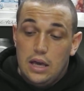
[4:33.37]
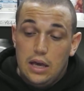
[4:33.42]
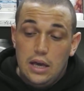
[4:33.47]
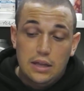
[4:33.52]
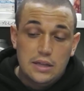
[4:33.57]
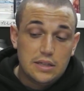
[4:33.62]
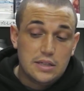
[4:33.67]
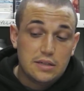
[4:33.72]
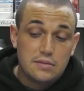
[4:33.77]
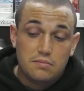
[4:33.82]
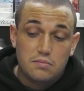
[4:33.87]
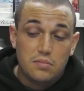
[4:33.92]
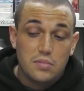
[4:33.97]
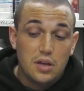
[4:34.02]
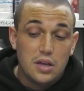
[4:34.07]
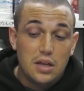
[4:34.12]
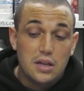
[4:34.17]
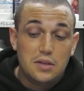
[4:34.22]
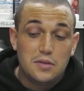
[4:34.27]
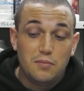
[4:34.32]
it's
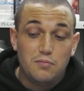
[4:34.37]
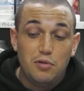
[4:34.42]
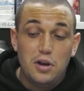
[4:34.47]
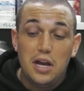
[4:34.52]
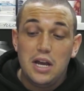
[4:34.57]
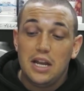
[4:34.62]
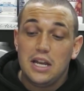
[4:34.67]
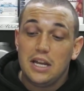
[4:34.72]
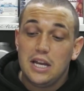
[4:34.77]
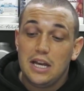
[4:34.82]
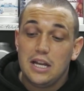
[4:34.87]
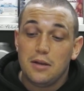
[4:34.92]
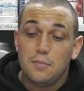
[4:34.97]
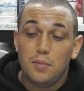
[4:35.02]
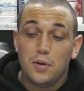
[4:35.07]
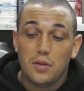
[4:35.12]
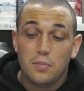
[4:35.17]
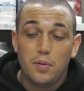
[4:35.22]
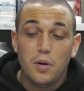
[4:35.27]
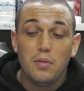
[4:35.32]
really needed,
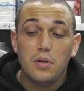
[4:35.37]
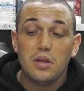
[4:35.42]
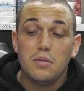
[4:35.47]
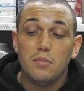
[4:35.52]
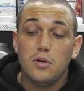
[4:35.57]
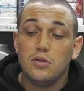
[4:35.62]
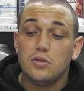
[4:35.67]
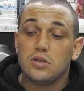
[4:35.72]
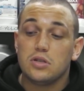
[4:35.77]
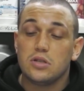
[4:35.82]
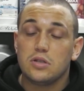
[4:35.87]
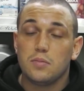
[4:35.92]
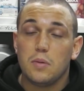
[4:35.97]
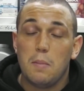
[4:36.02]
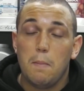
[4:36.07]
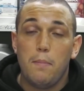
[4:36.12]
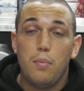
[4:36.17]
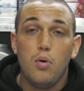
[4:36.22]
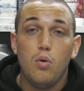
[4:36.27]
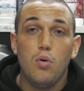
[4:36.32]
but probably the most
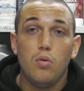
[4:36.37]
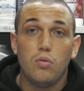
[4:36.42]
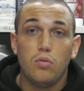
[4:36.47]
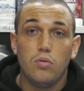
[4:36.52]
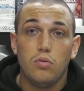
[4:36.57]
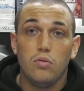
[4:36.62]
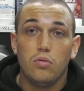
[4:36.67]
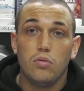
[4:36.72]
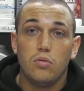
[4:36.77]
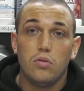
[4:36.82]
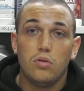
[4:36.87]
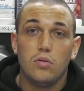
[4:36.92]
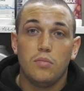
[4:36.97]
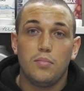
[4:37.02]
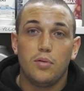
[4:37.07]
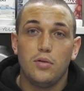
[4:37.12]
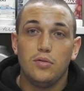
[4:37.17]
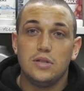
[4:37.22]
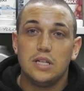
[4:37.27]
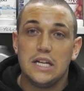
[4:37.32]
important
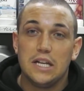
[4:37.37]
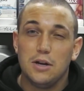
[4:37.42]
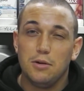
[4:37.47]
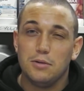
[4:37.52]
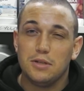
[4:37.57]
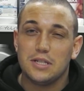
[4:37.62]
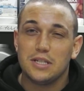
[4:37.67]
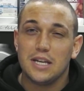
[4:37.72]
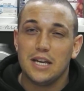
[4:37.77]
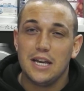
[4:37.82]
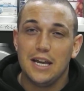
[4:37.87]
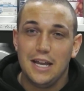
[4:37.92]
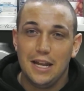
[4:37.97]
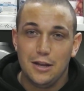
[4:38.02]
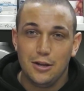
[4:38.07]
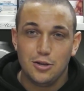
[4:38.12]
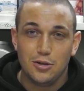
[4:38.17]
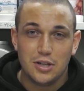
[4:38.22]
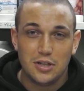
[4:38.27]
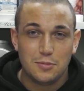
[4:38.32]
protein I would say in
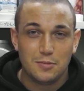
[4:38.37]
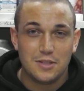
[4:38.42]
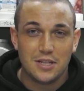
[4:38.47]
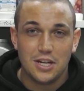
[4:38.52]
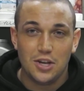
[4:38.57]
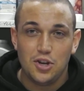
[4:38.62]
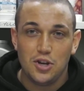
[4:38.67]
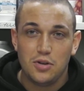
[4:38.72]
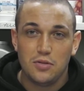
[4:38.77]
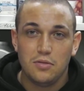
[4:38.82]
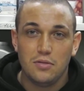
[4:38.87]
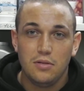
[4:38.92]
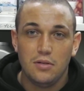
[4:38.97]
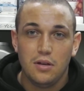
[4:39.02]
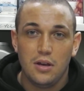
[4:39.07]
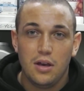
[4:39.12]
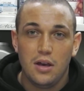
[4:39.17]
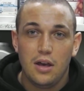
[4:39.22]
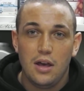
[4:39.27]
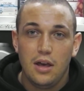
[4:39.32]
the transportation
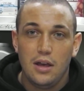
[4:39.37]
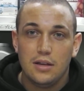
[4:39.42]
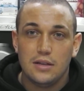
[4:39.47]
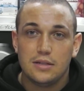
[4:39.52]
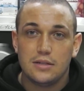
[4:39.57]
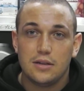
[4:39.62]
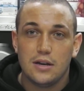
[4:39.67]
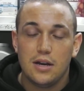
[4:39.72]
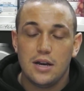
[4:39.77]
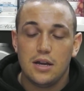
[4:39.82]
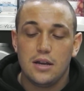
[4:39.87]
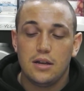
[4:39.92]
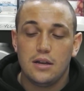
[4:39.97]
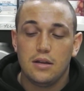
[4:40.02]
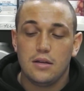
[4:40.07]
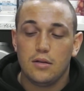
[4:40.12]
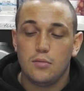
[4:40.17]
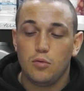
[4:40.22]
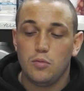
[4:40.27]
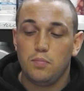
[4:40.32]
side
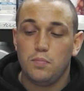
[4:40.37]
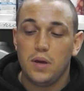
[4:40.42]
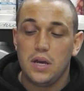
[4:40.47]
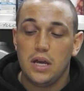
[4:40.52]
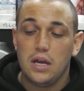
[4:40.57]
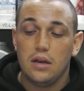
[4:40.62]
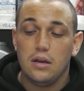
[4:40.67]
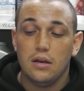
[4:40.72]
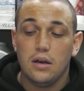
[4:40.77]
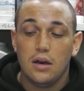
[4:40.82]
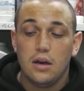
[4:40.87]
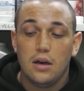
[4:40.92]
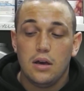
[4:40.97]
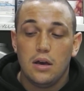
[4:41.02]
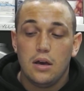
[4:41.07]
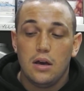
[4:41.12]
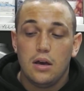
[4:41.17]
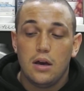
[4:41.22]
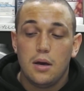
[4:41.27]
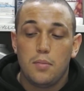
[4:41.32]
would be
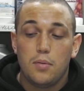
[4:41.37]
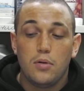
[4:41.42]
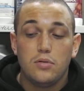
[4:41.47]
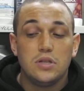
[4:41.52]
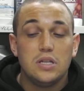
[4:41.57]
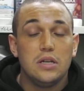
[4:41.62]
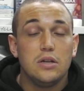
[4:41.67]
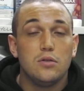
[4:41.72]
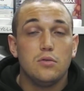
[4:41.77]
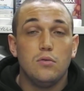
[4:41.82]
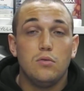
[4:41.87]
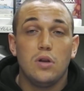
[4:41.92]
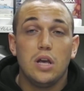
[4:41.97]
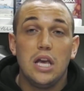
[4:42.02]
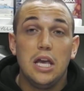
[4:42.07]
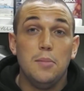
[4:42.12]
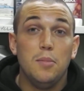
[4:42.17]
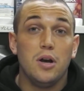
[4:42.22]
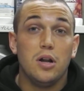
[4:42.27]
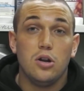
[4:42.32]
a protein called
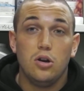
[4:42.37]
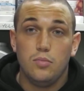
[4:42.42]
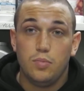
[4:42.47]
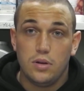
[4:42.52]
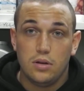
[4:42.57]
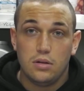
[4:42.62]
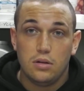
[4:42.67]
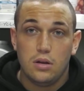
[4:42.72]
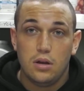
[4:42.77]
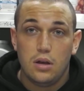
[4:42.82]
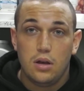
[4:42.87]
hemoglobin.